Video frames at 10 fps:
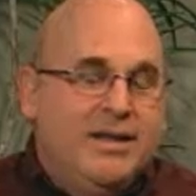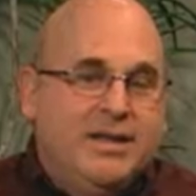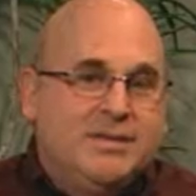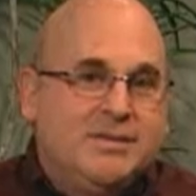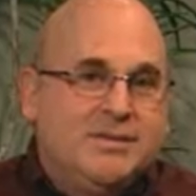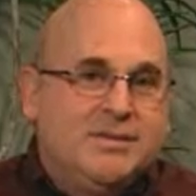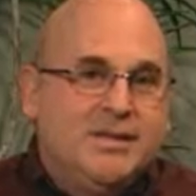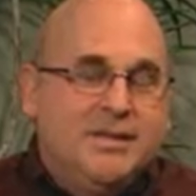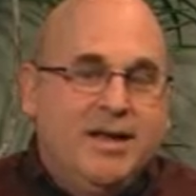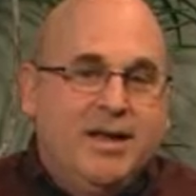it's
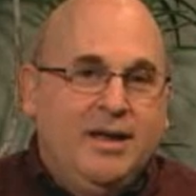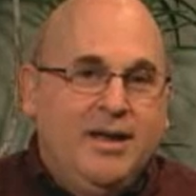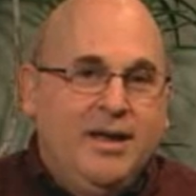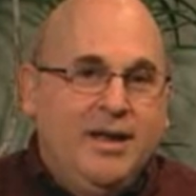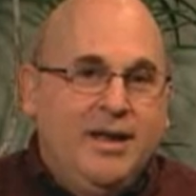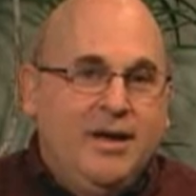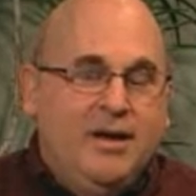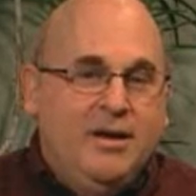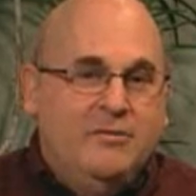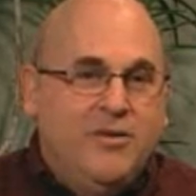
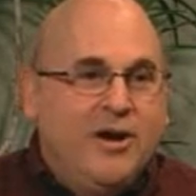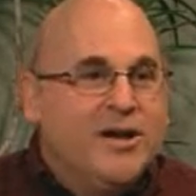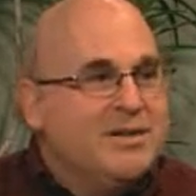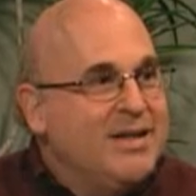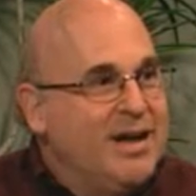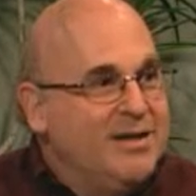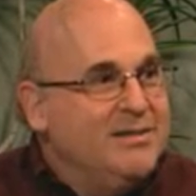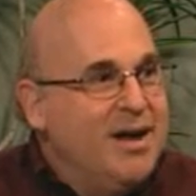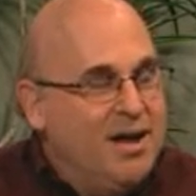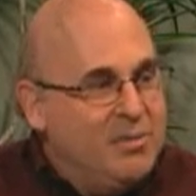a very exciting
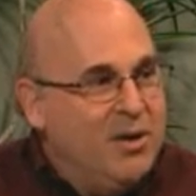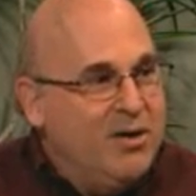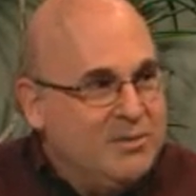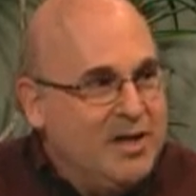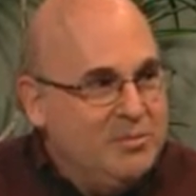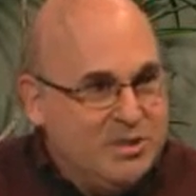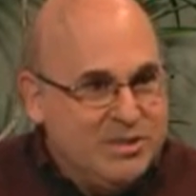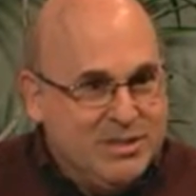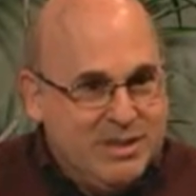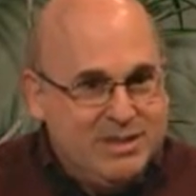time in Alzheimer's
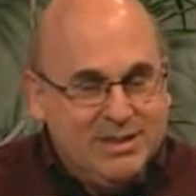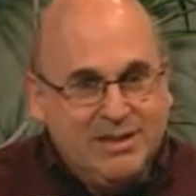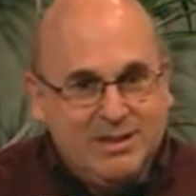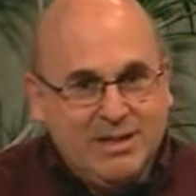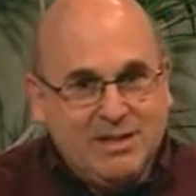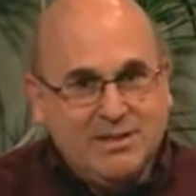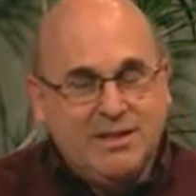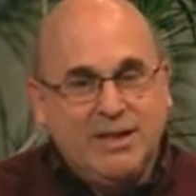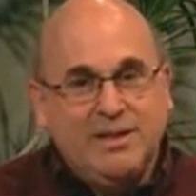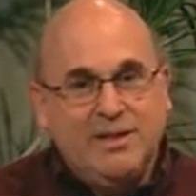disease in the sense
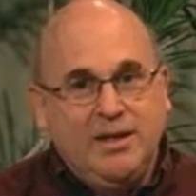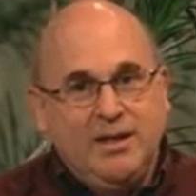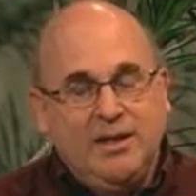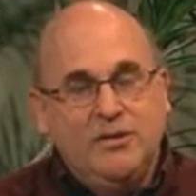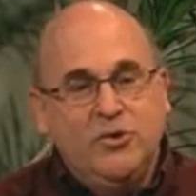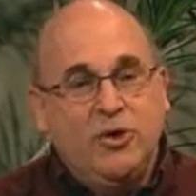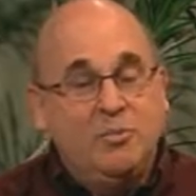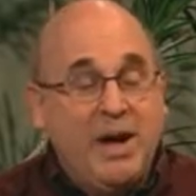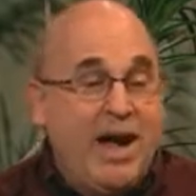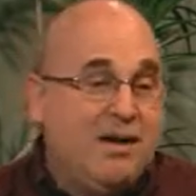that the
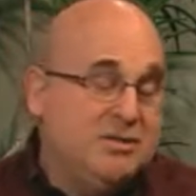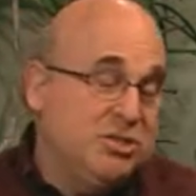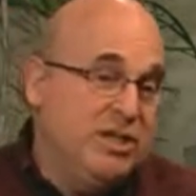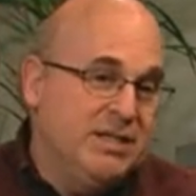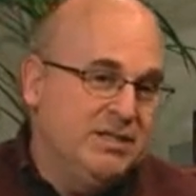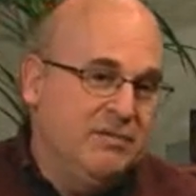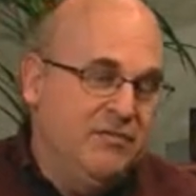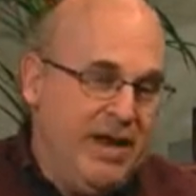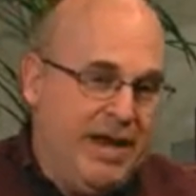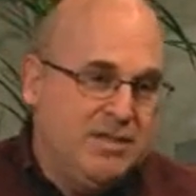neurobiology has
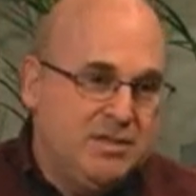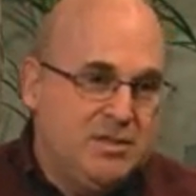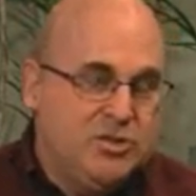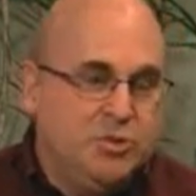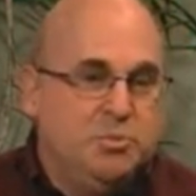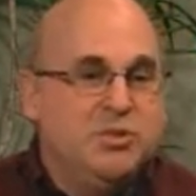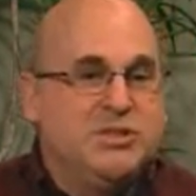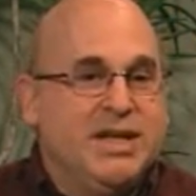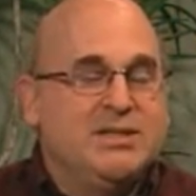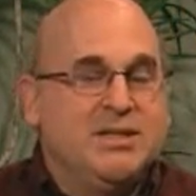advanced to
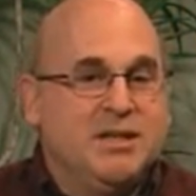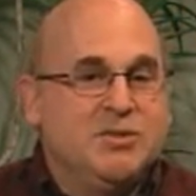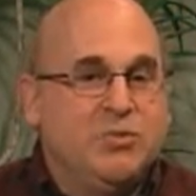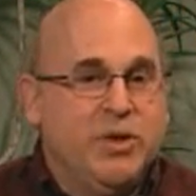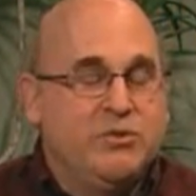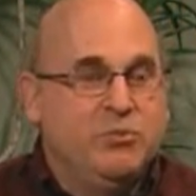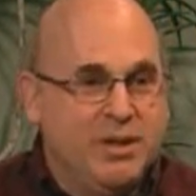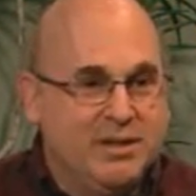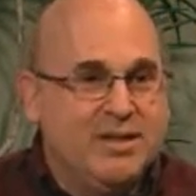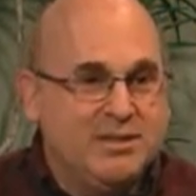present us with
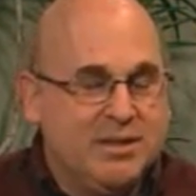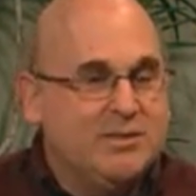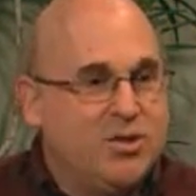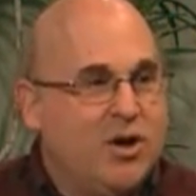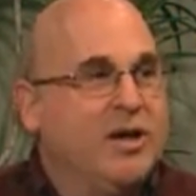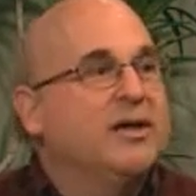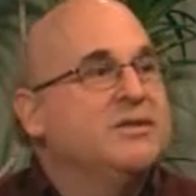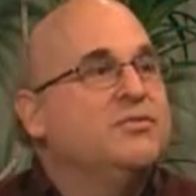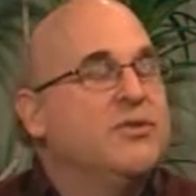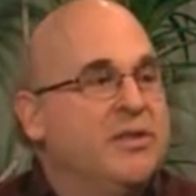realistic
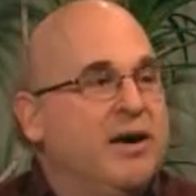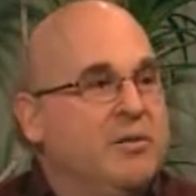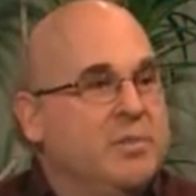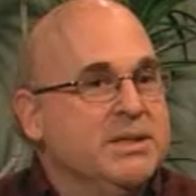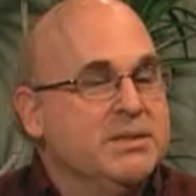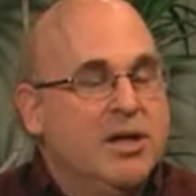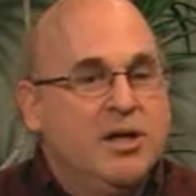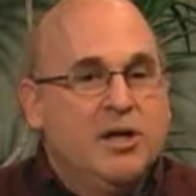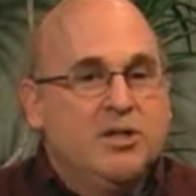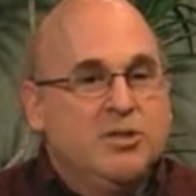targets for mm-hmm. therapies.
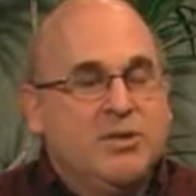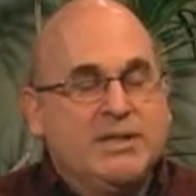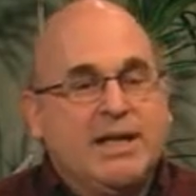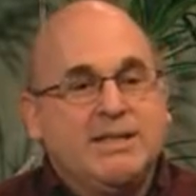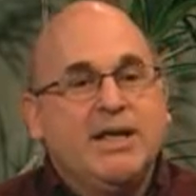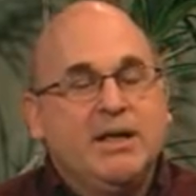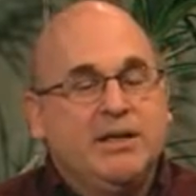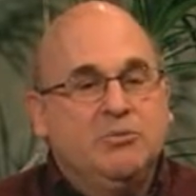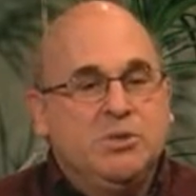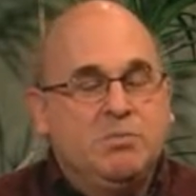Mm-hmm. So, as I said,
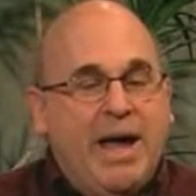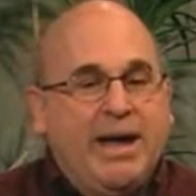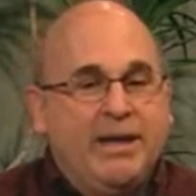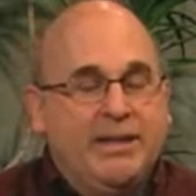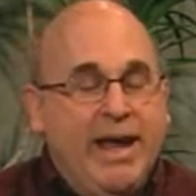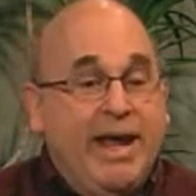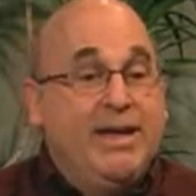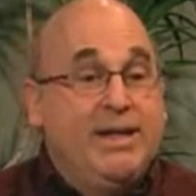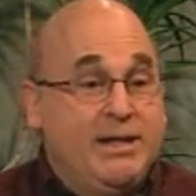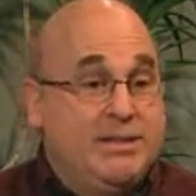it was back in the
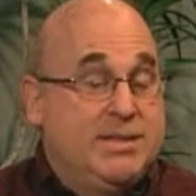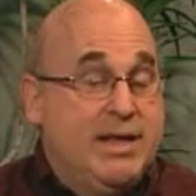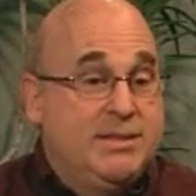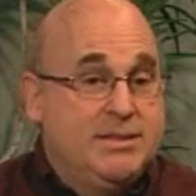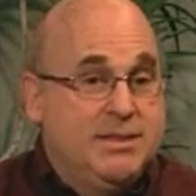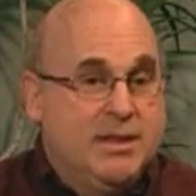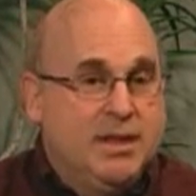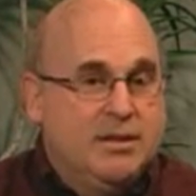80s that uh,